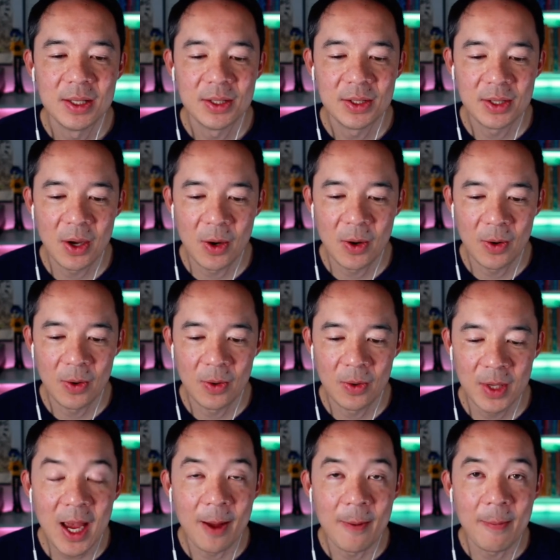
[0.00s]
So
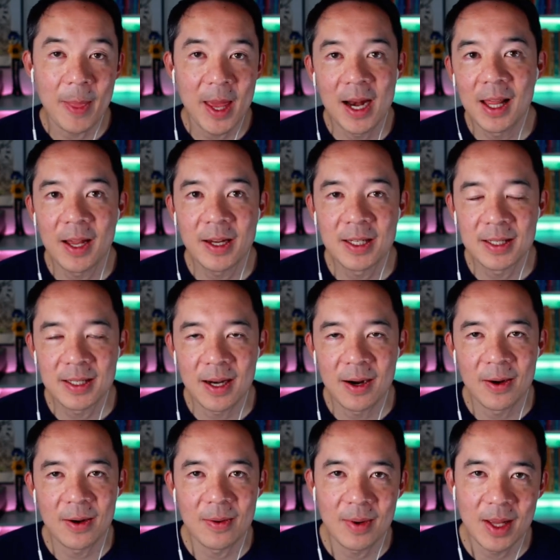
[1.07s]
yeah, and I like to
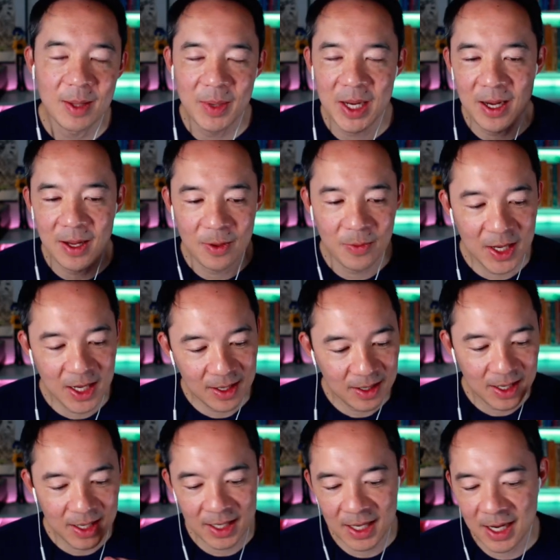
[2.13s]
start at the beginning of the
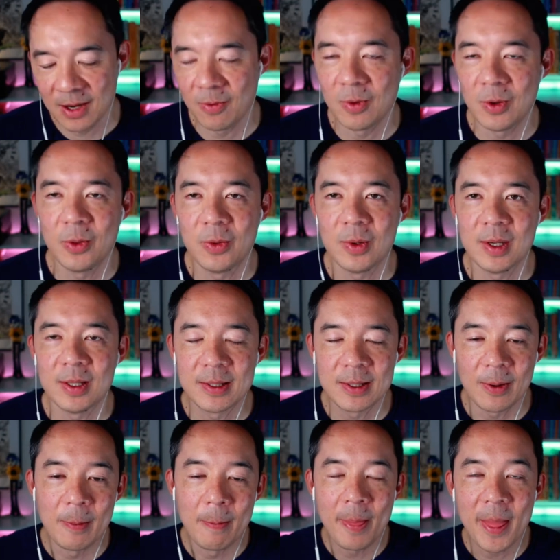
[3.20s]
week and kind of roll through it.
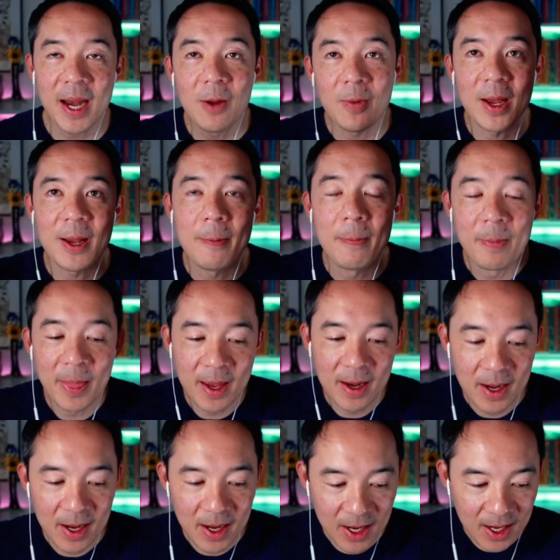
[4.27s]
So anyway,
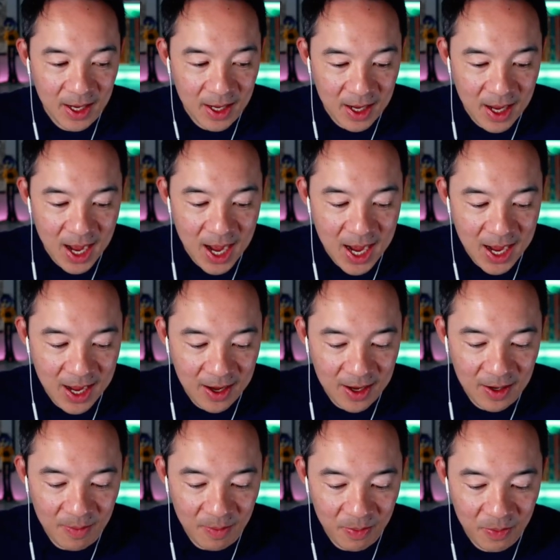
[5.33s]

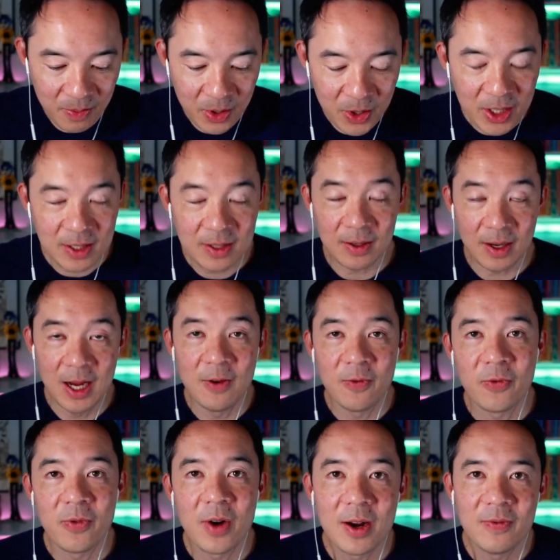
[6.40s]
I put in
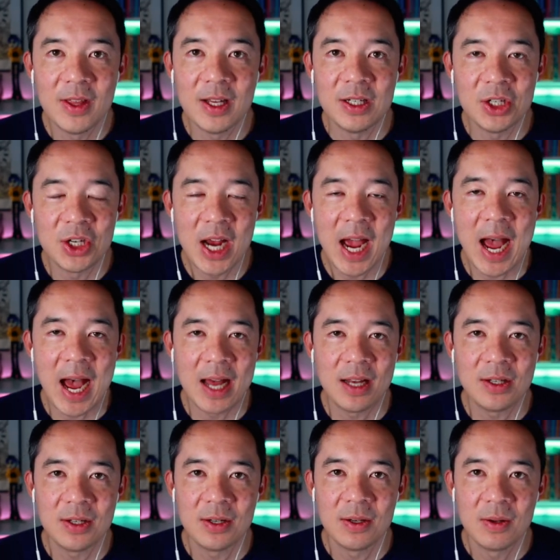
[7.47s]
front of the
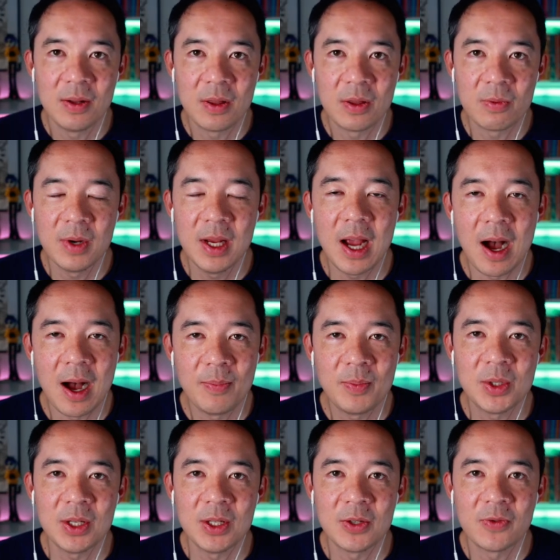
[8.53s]
chat 3
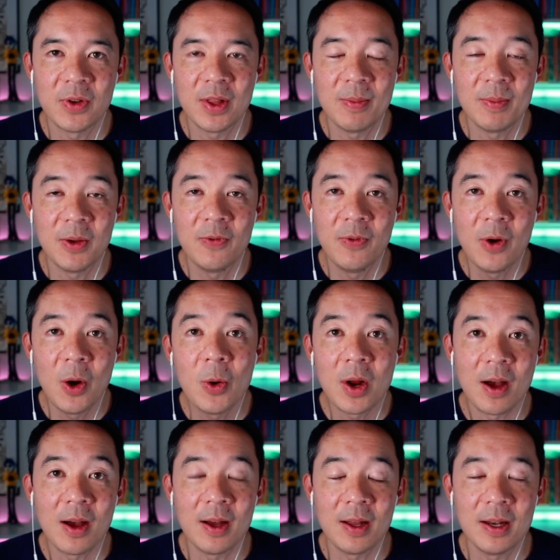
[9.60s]
options for them to vote
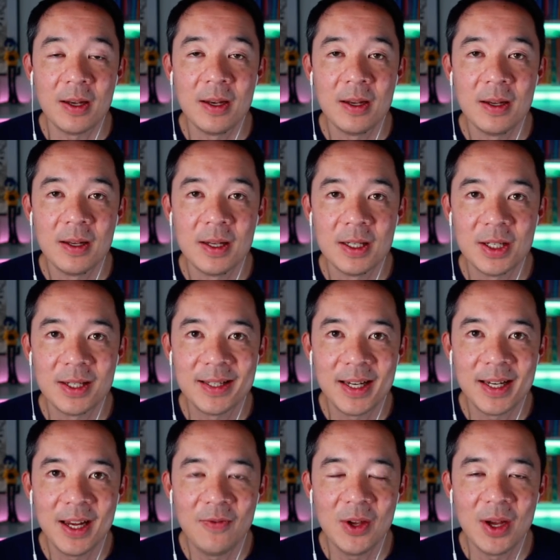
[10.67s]
on, just to
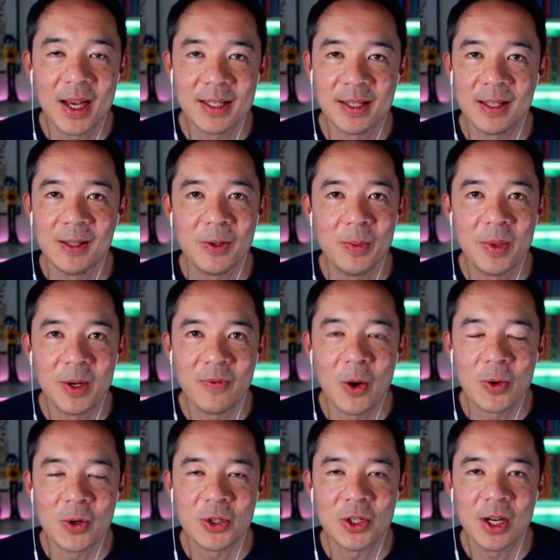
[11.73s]
give you guys a little bit of
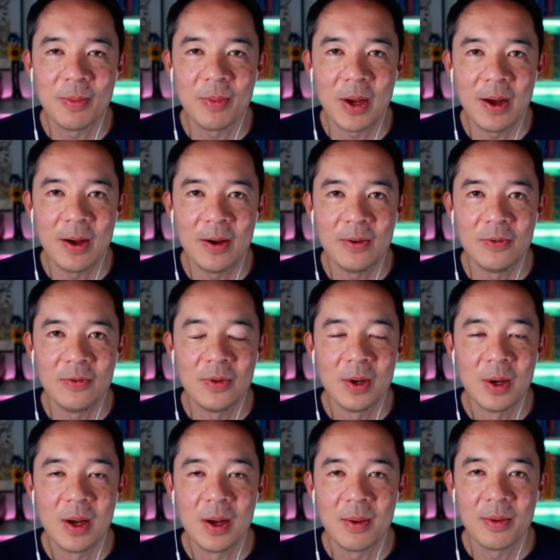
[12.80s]
ownership of
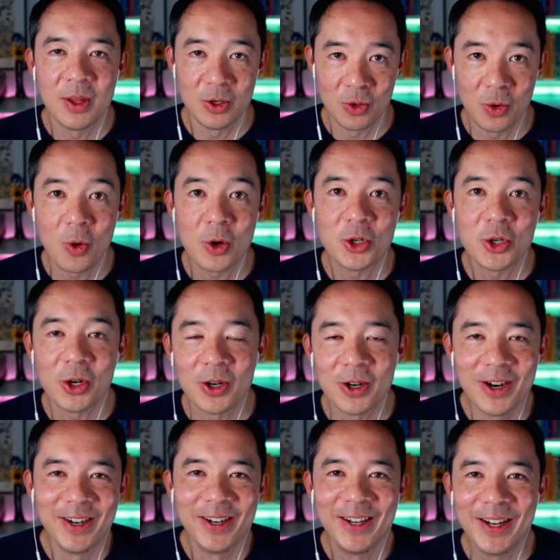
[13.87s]
the
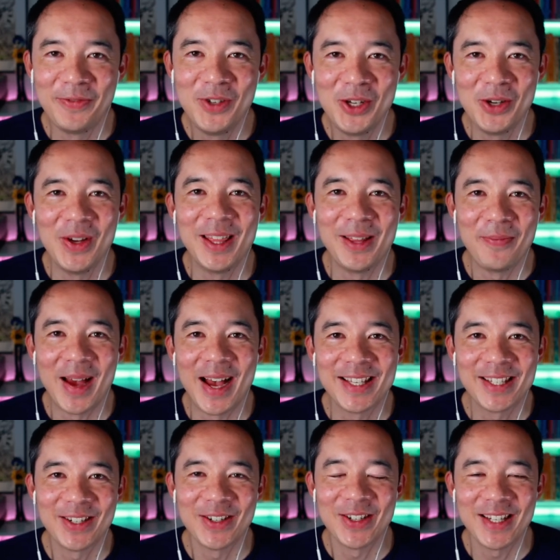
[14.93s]
torture of doing the
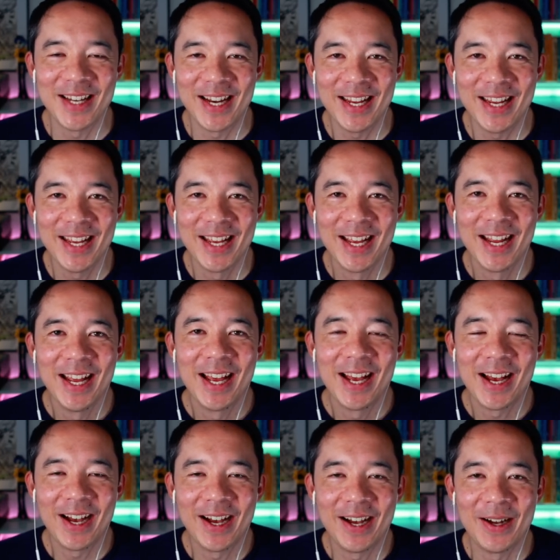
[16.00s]
master study.
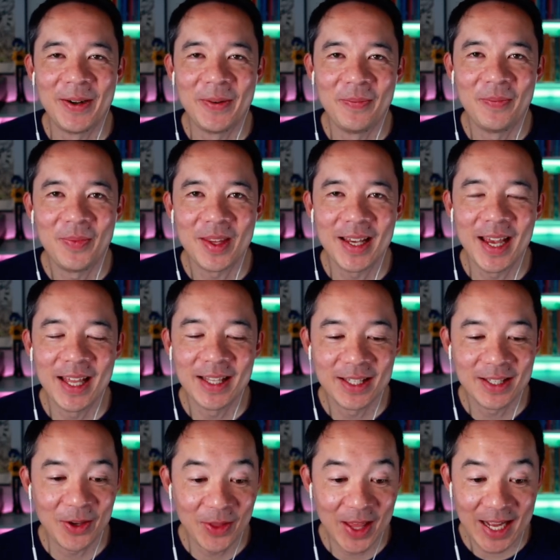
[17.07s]
And
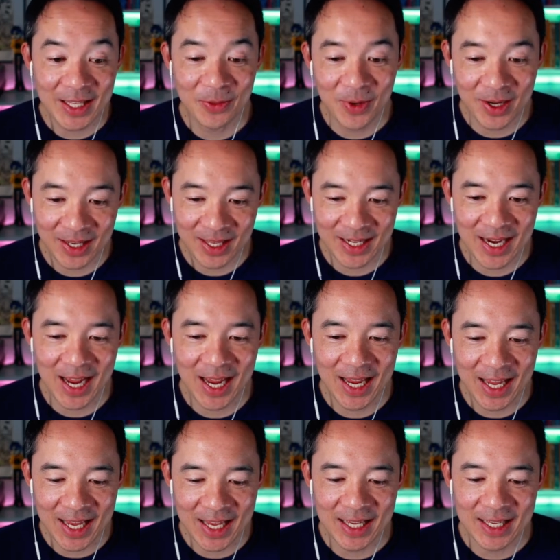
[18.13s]
so that's what
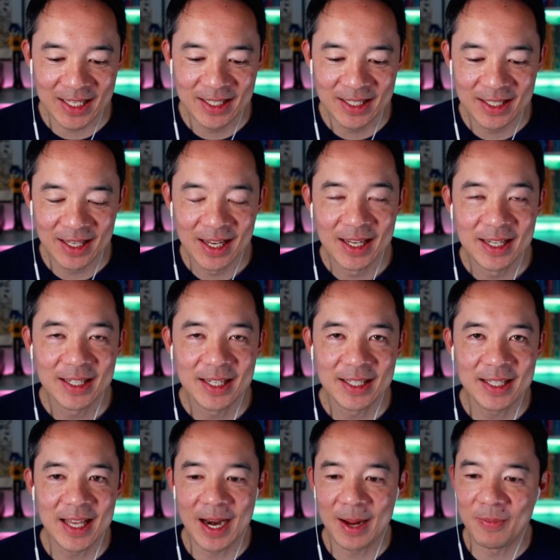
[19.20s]
today is, to
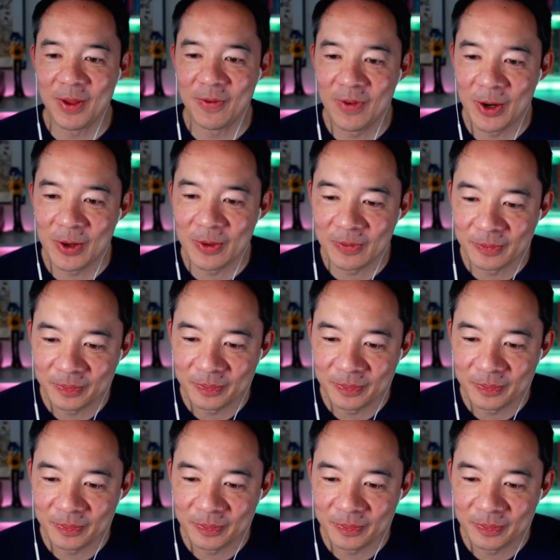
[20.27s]
set up the vote.